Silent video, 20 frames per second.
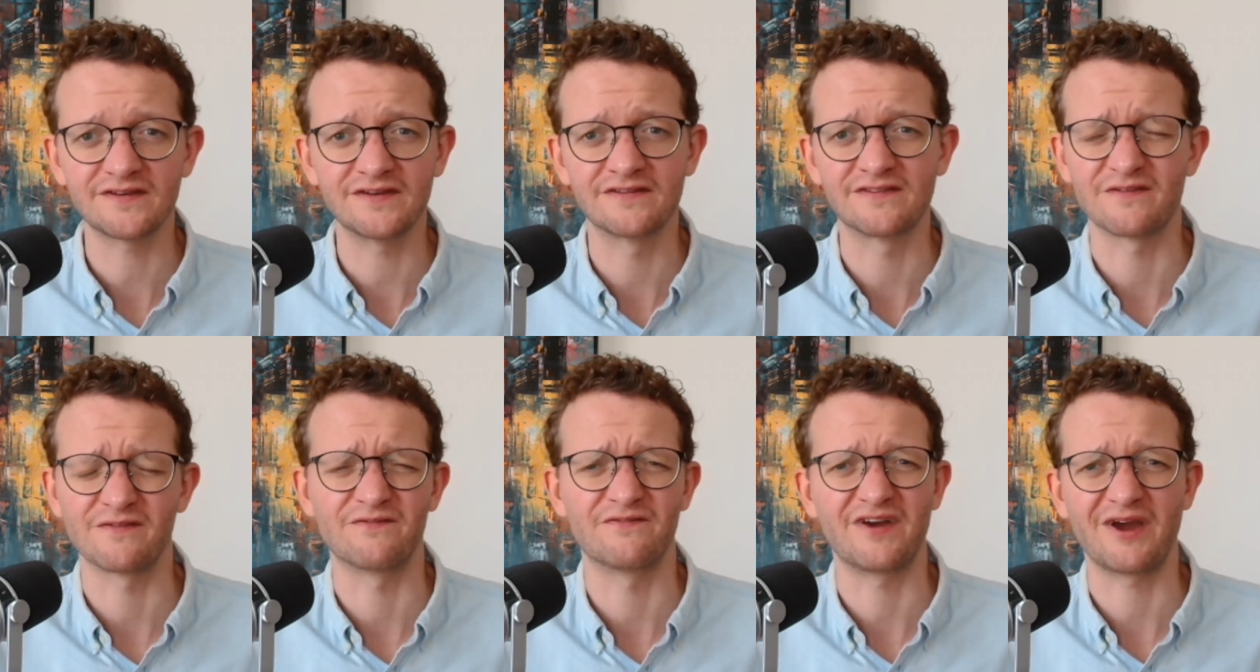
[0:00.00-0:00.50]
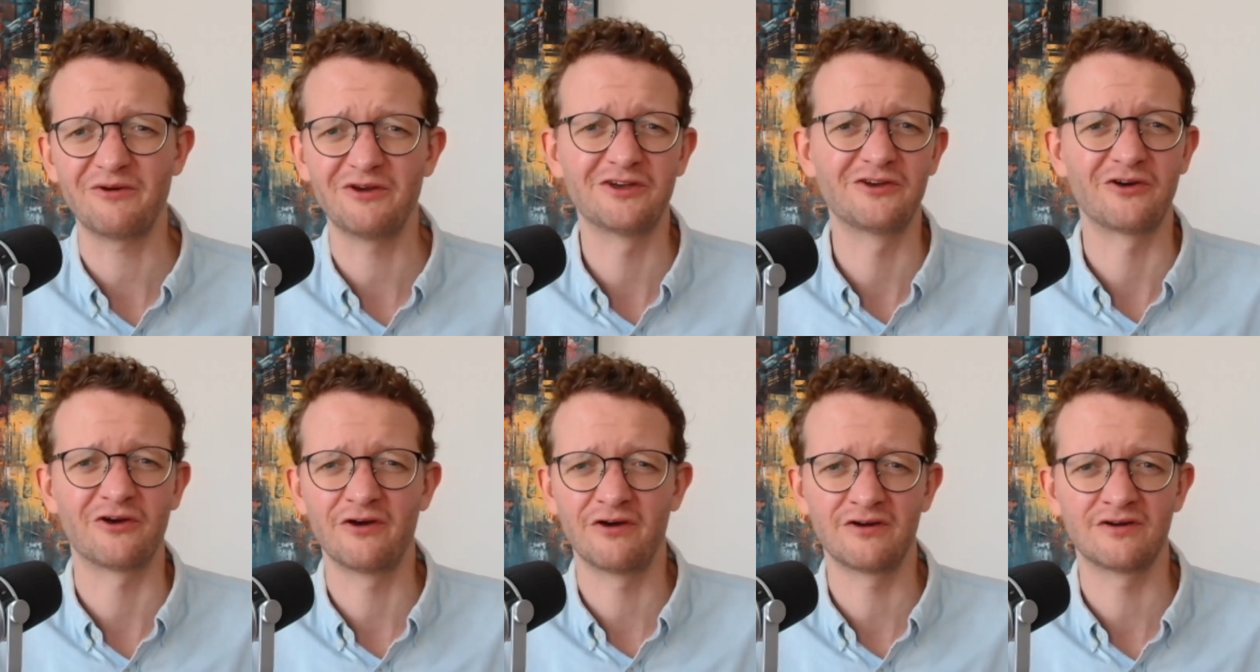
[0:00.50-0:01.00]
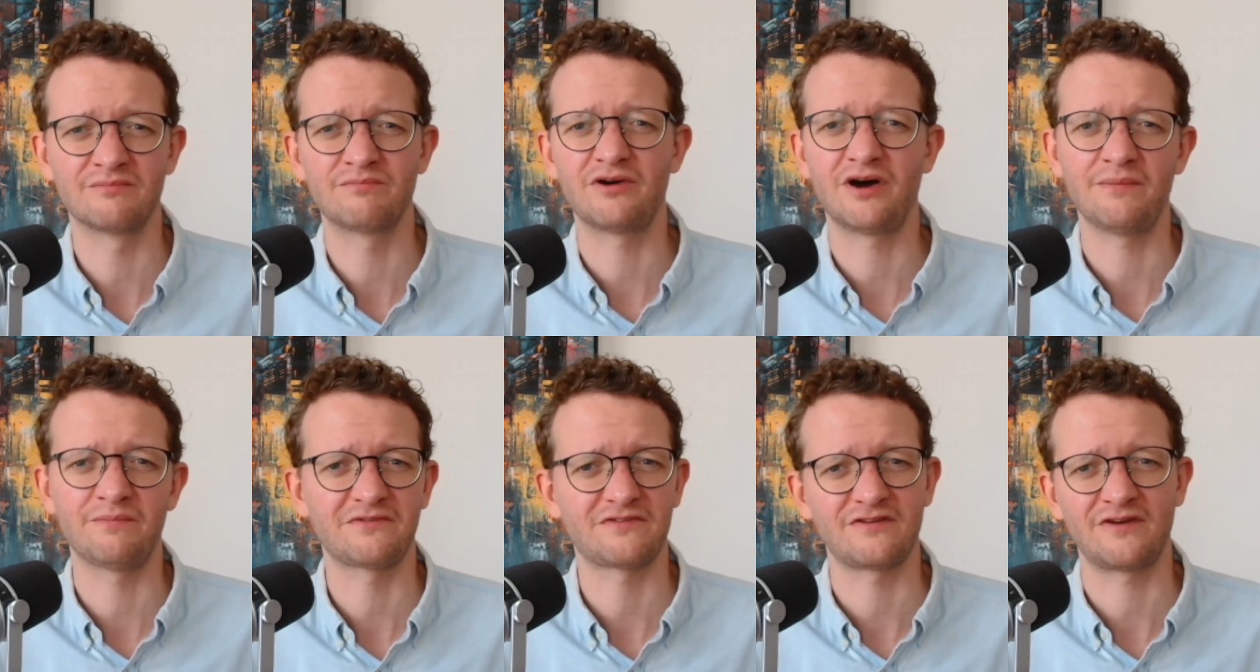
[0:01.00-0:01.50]
It's a very current
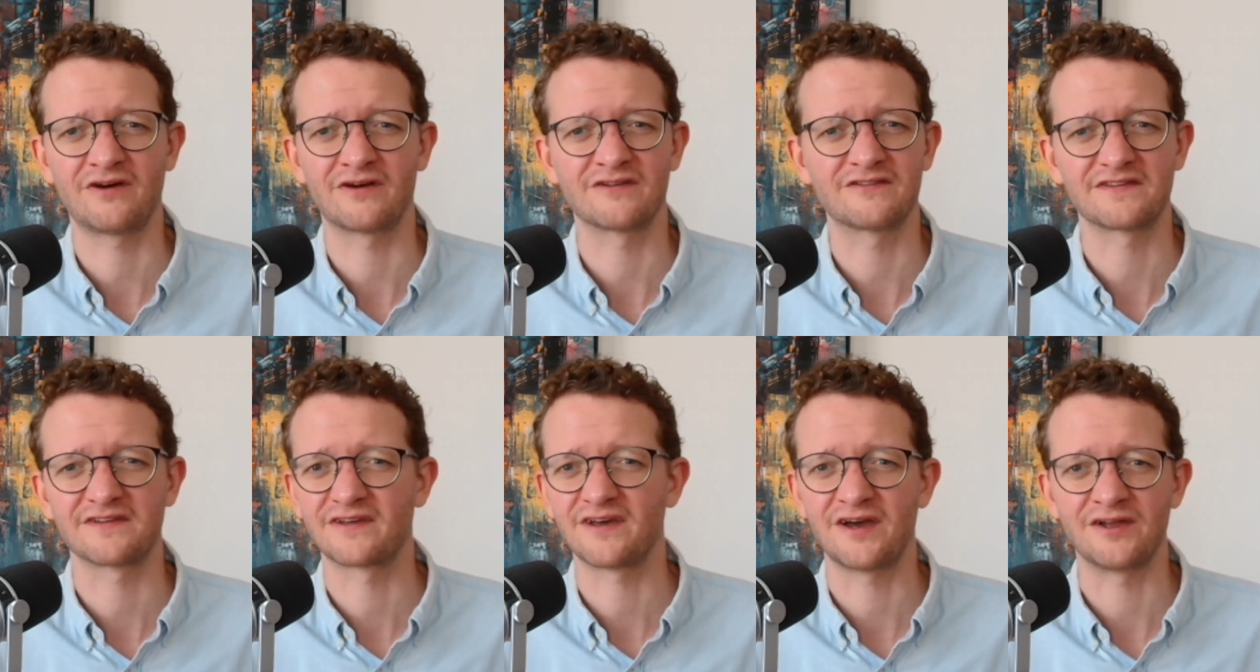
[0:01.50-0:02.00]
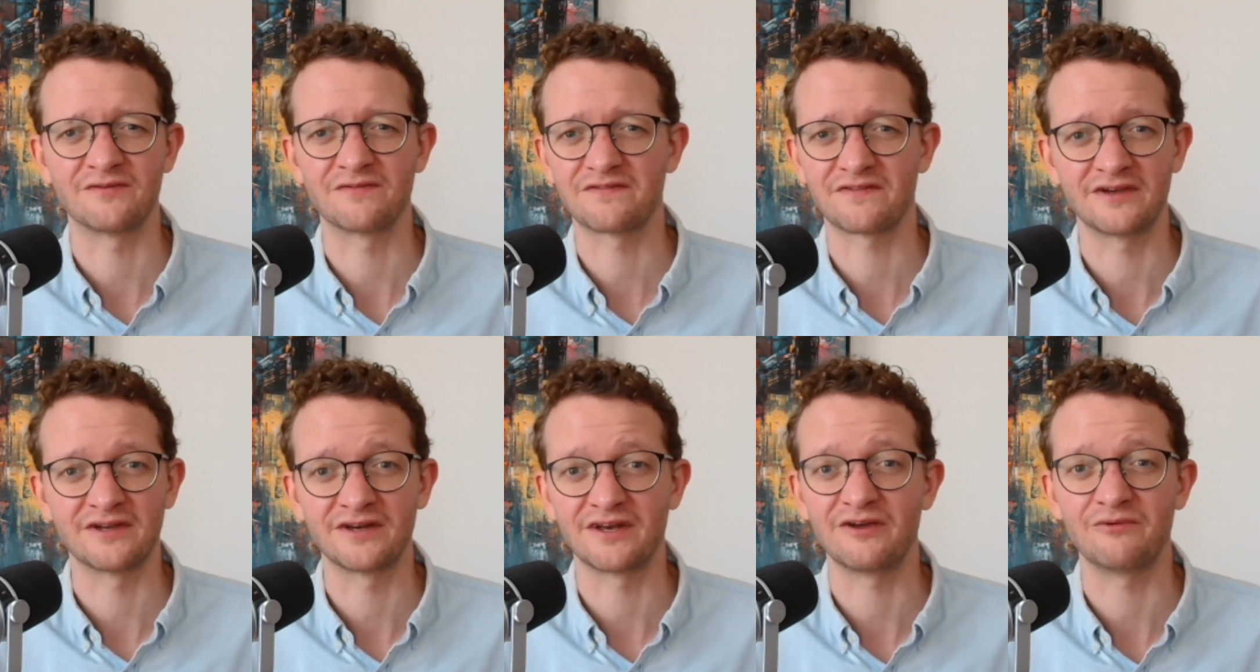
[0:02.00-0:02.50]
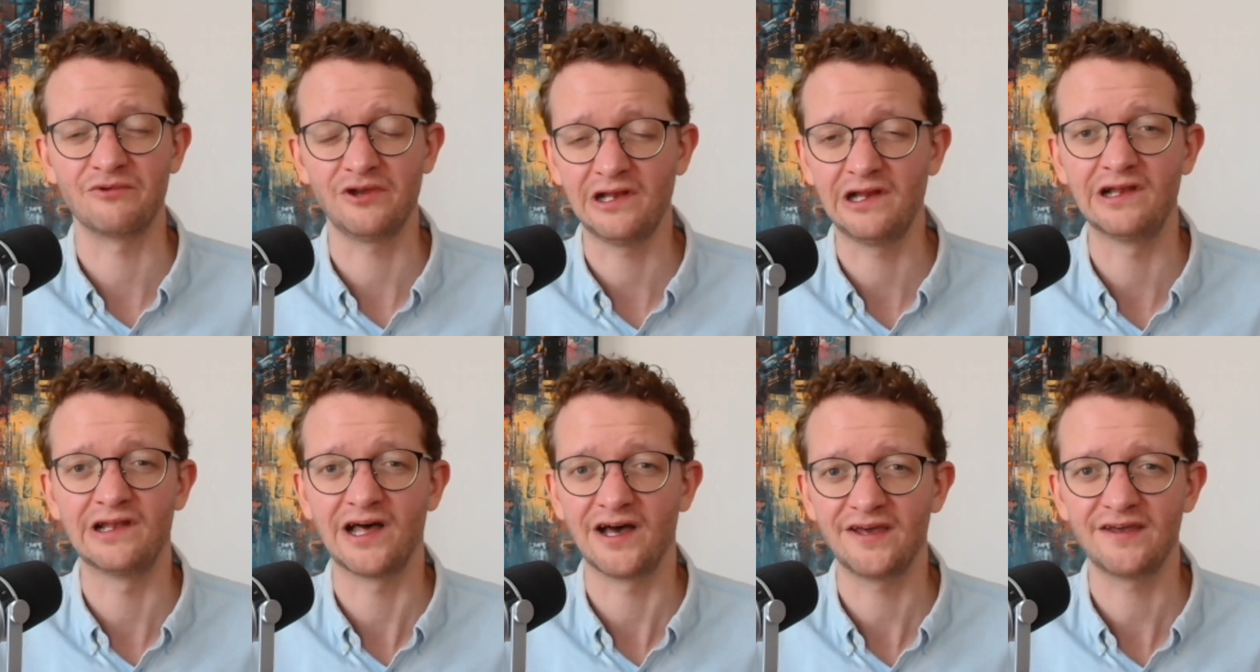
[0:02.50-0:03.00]
pop song. It's the kind of thing they really
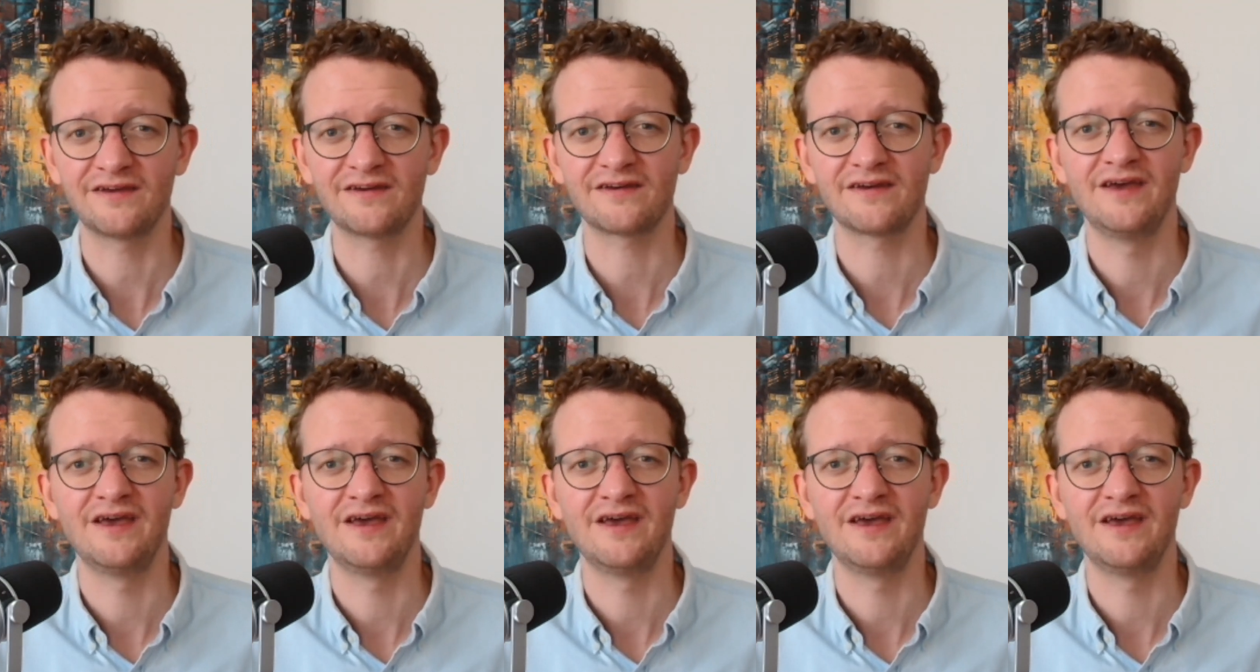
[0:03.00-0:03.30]
like.